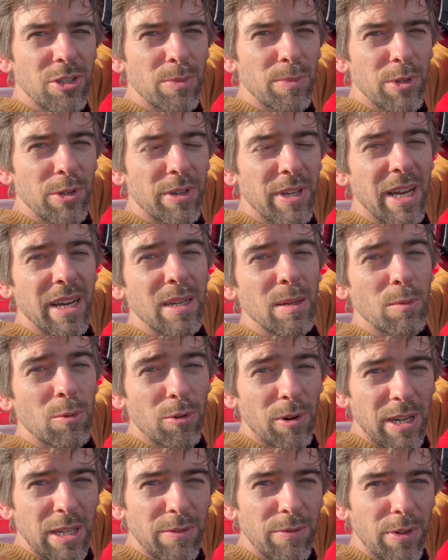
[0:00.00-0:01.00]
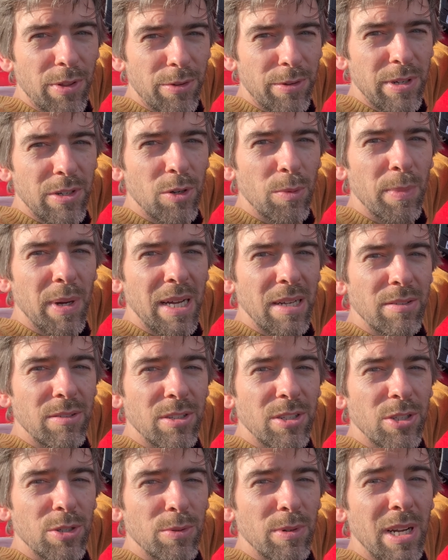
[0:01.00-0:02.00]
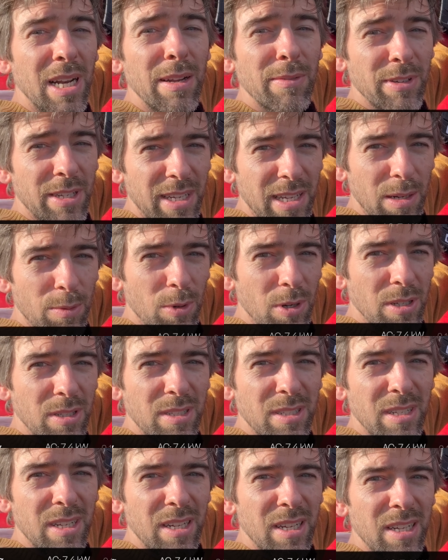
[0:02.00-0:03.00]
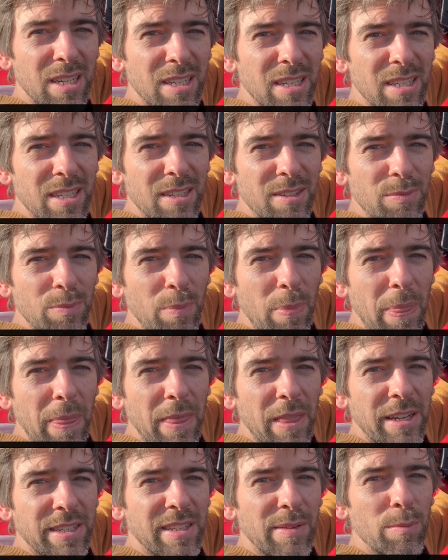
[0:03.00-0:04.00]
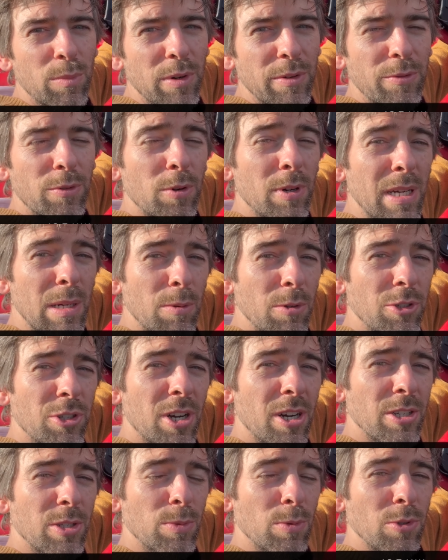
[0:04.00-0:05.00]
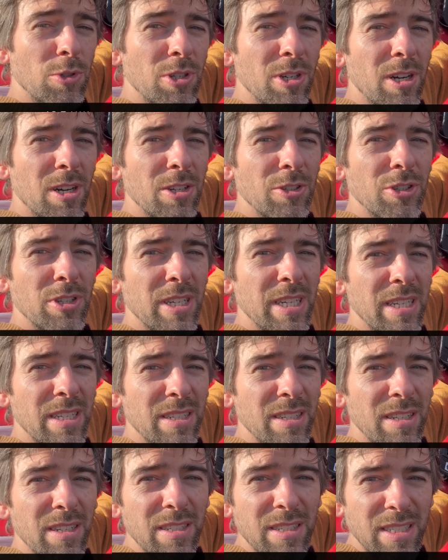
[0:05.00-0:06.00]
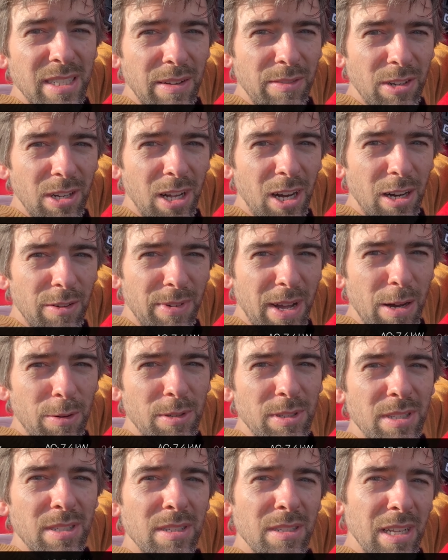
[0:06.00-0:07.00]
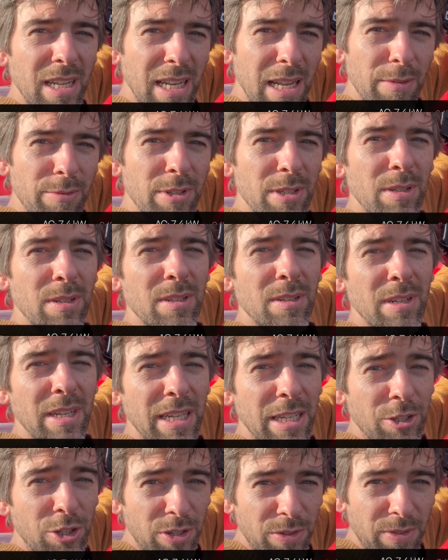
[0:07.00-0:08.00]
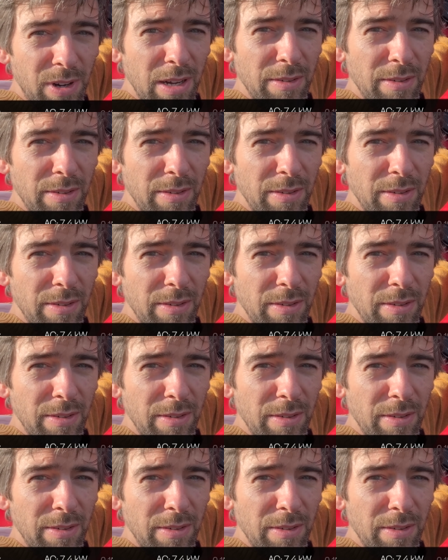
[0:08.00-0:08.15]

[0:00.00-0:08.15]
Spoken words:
but you can upgrade for £300 to 11 kilowatts. The 7.4 kilowatt charger will charge in 7.5 hours, 11 in just 5